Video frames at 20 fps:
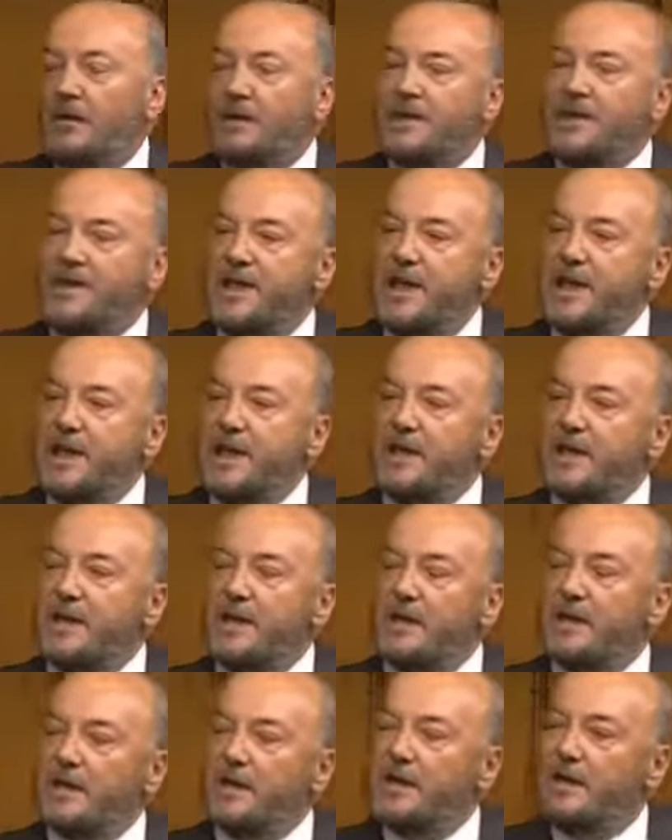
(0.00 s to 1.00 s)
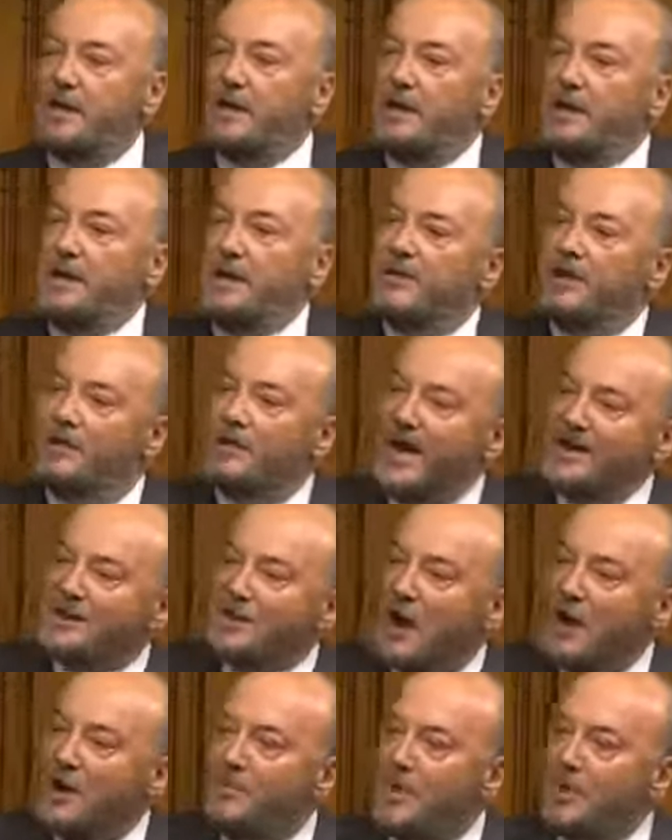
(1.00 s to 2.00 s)
The Right
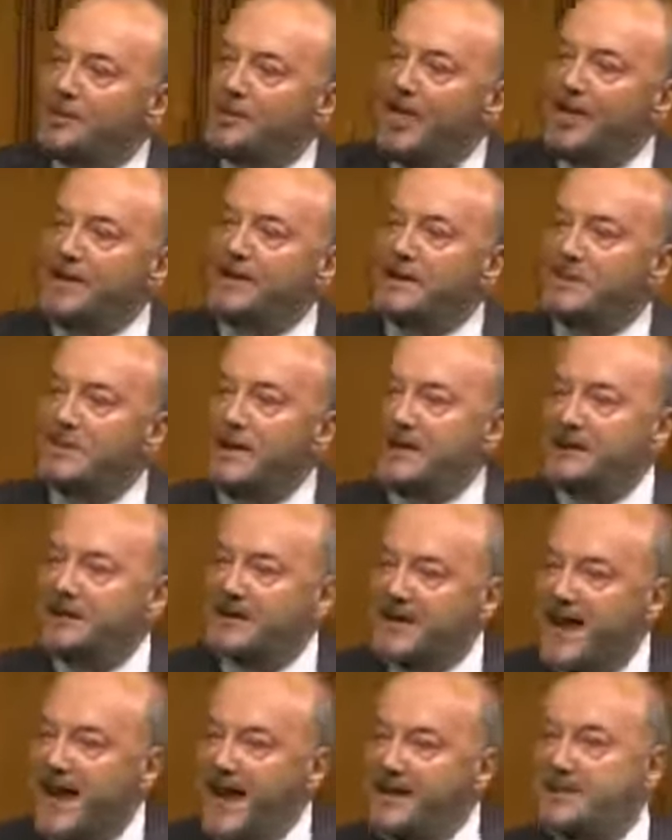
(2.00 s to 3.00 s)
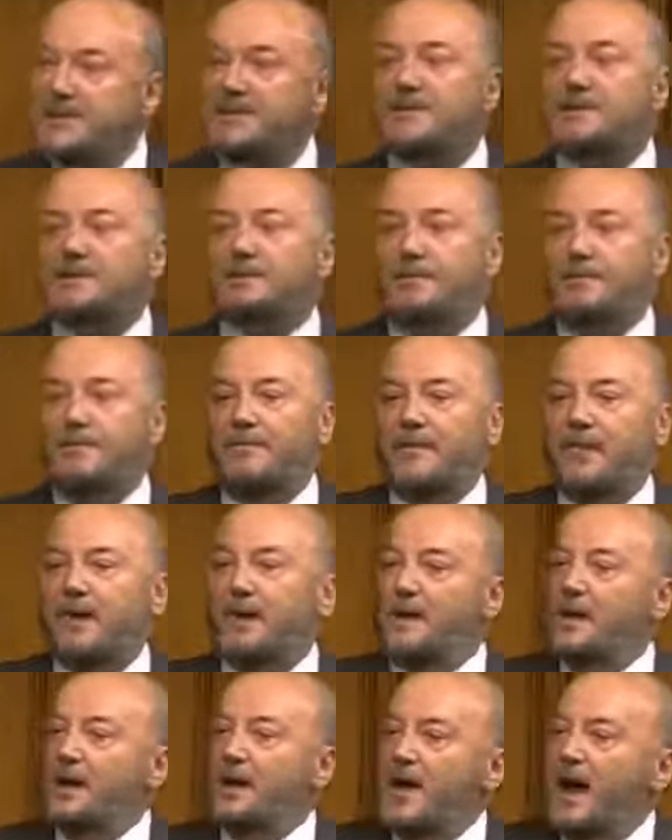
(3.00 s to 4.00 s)
Honourable gentleman says,
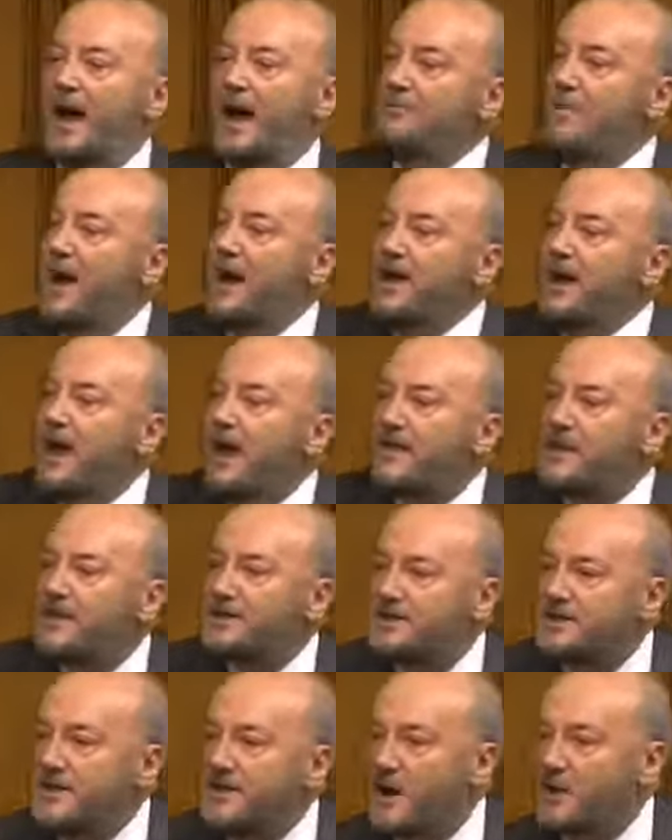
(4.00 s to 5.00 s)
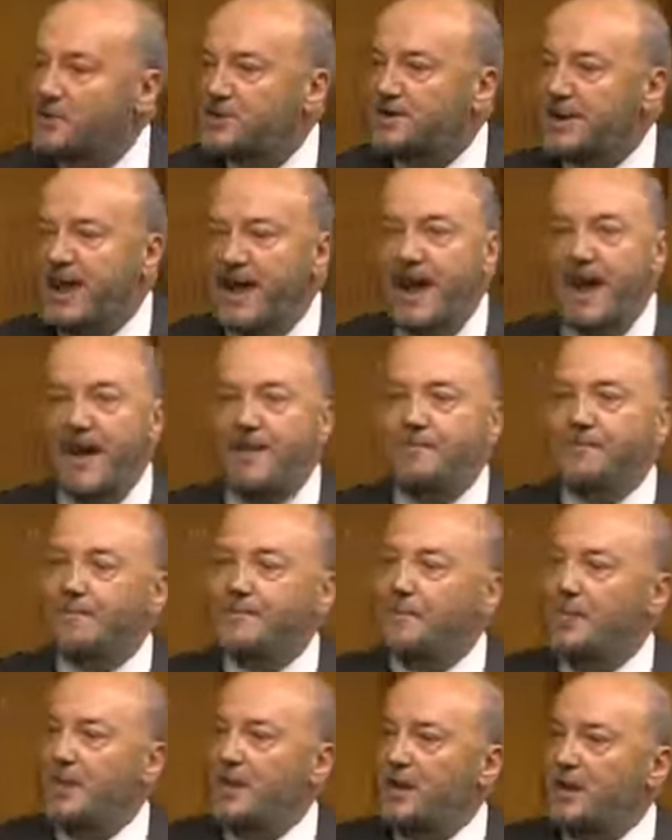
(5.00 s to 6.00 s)
and many others now say,
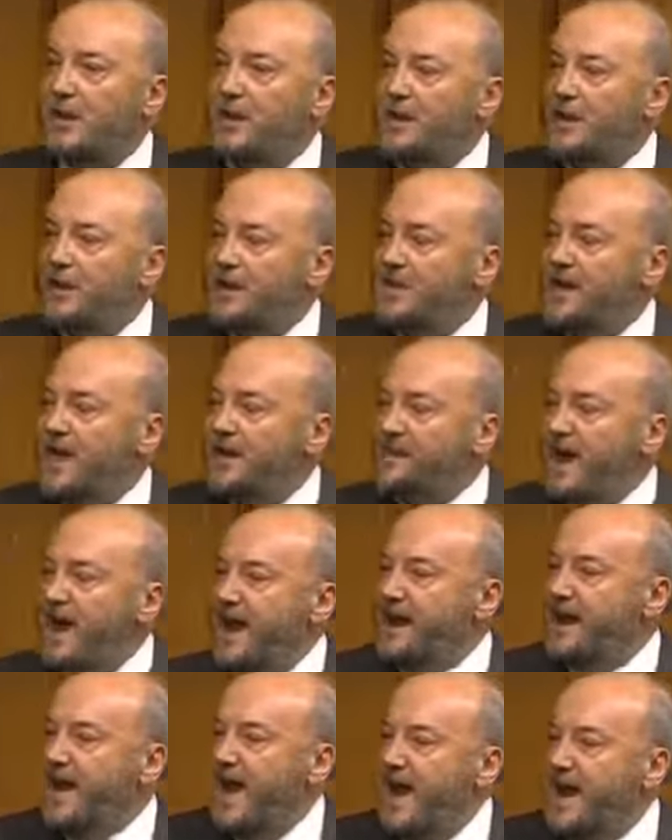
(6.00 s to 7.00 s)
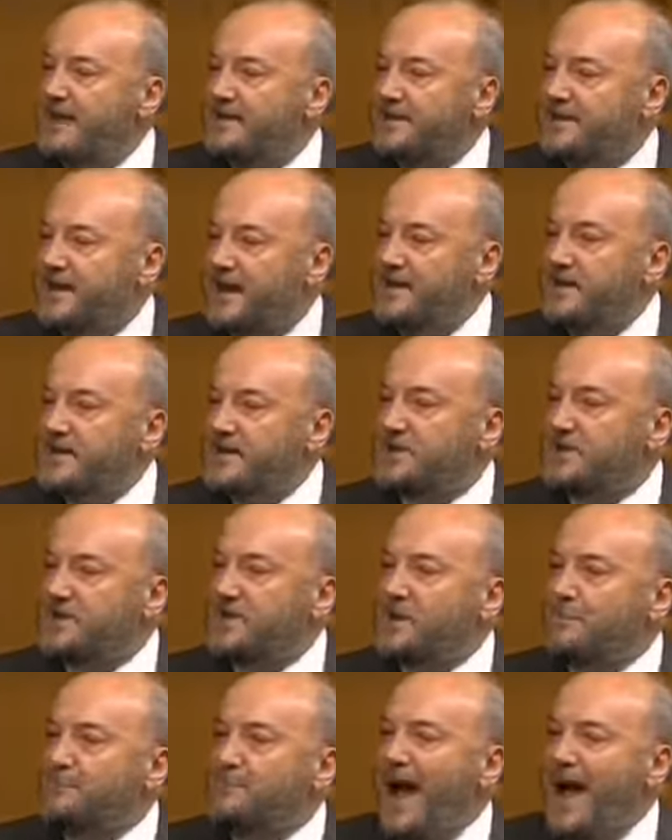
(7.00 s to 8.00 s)
that they gazed into
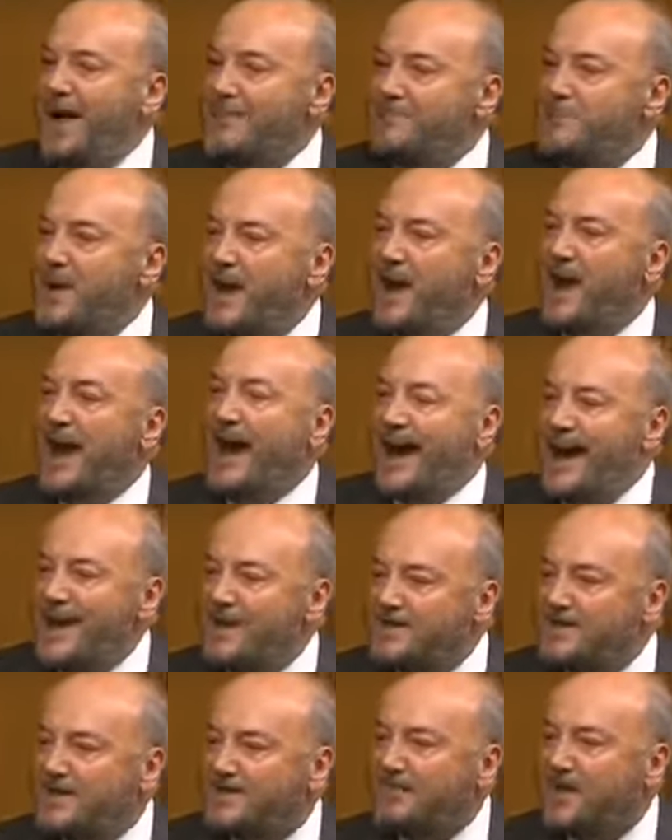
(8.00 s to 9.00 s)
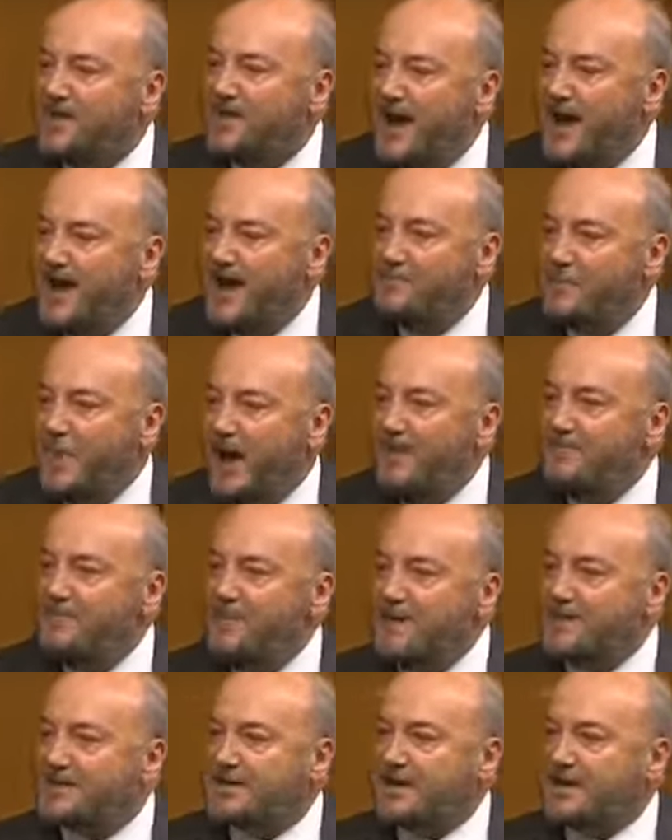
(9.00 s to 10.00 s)
the Bambi eyes of the then Prime
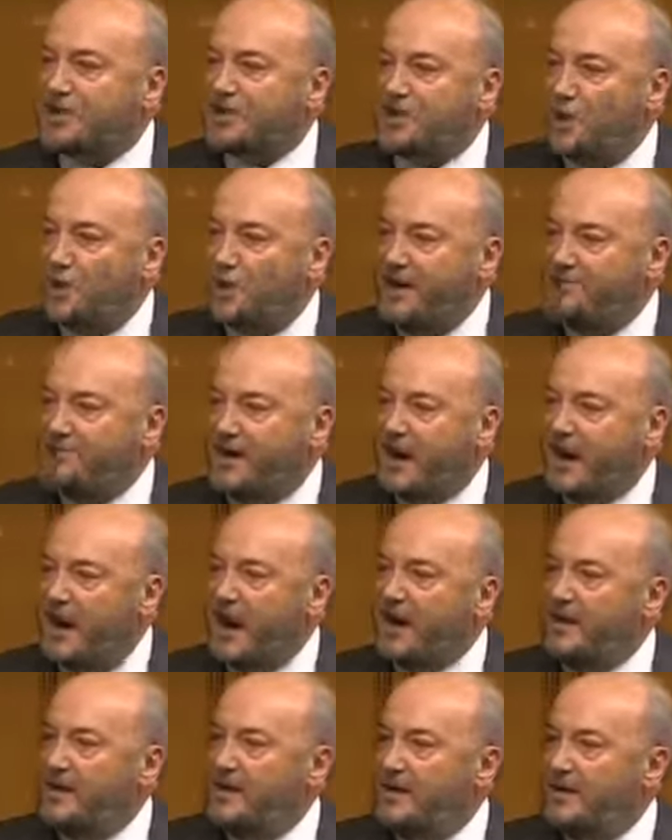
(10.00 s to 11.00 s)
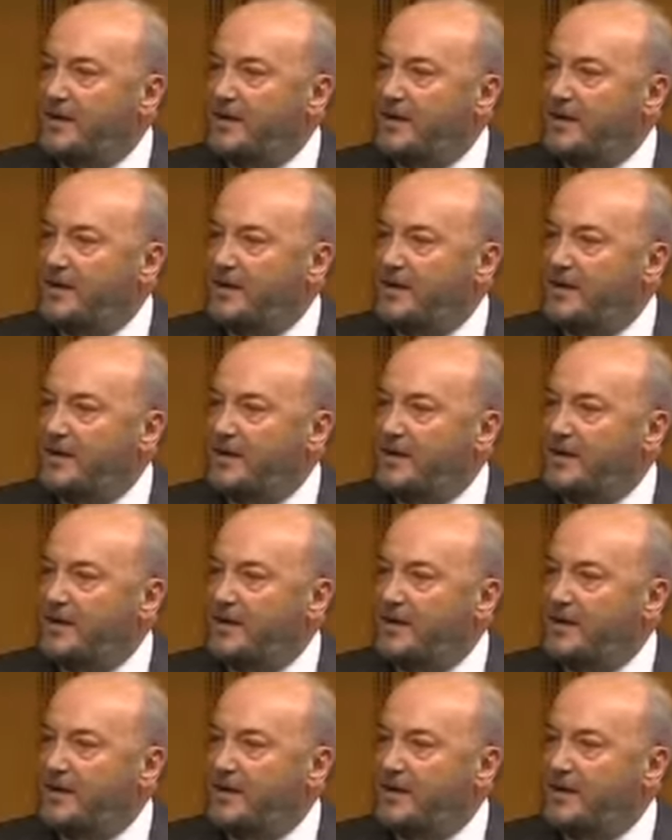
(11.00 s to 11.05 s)
Minister Tony Blair,